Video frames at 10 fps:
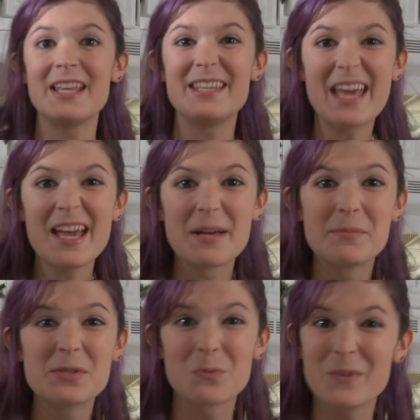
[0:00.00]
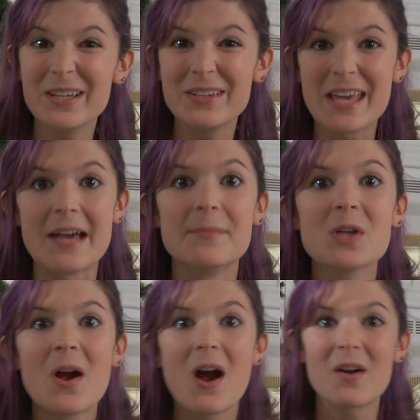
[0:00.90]
Yams, real yams,
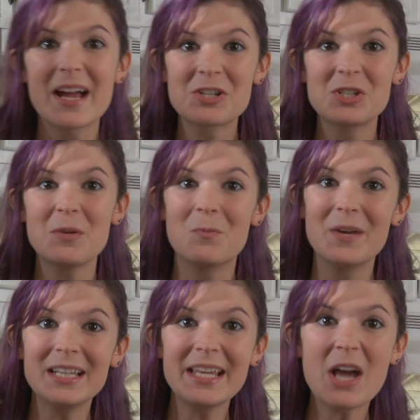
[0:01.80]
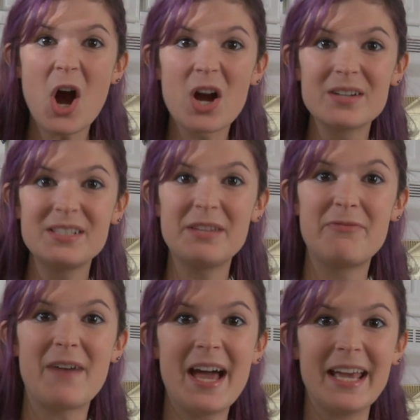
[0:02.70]
are actually really hard to
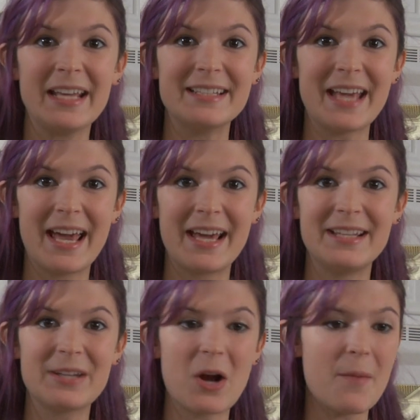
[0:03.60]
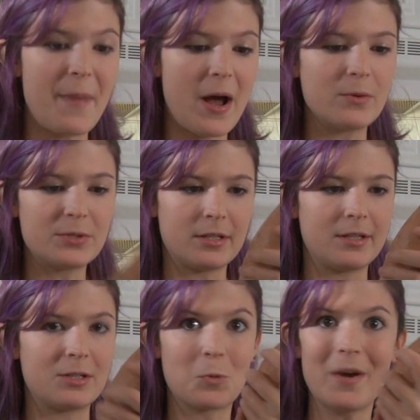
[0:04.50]
find and are about
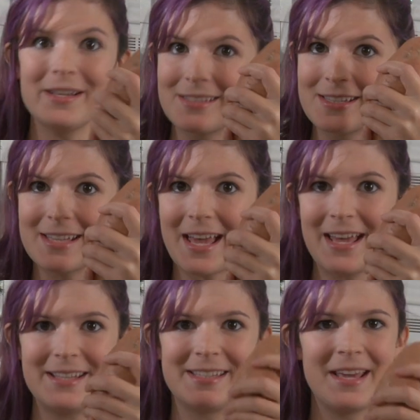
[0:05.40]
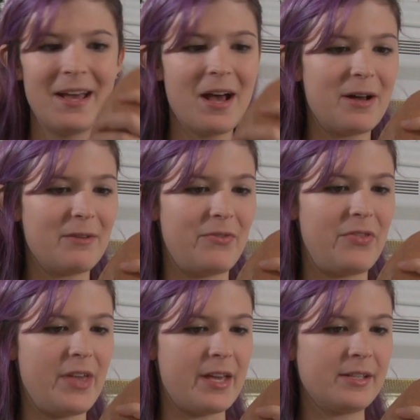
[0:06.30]
uh, twice the size of
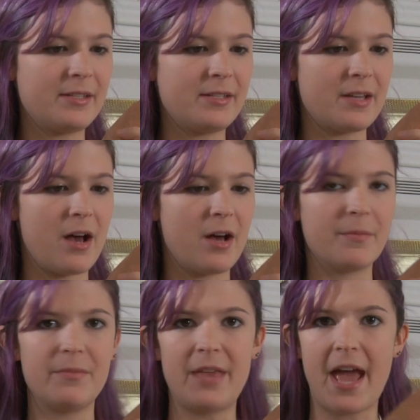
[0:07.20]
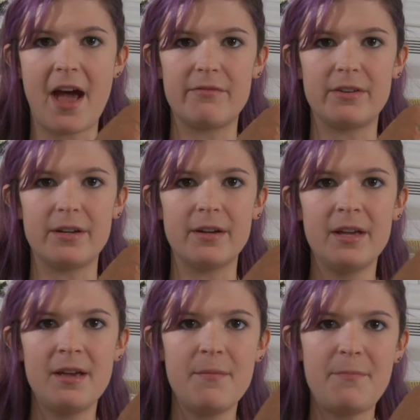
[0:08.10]
this. Um, they have a
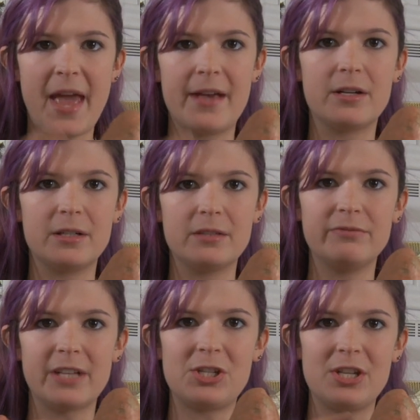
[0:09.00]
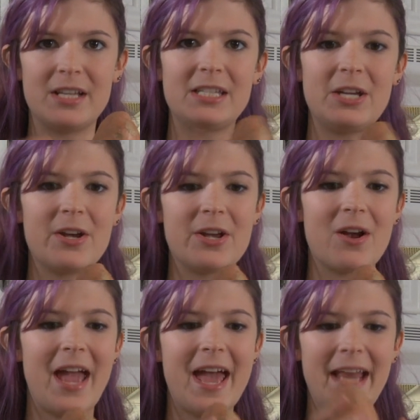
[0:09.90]
pale, fleshy interior
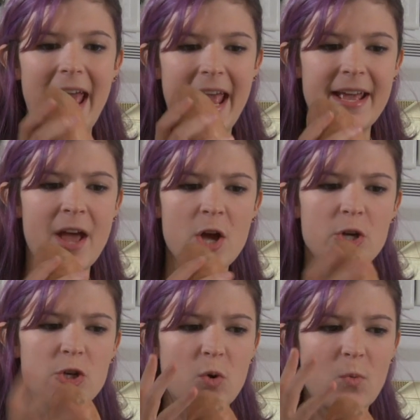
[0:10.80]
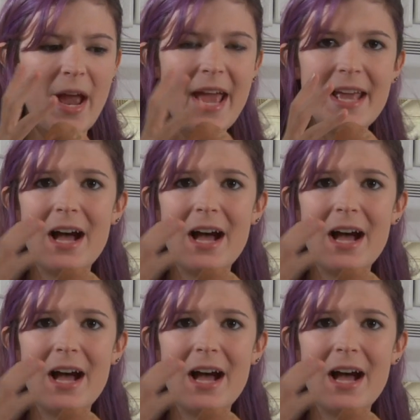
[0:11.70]
and a gray,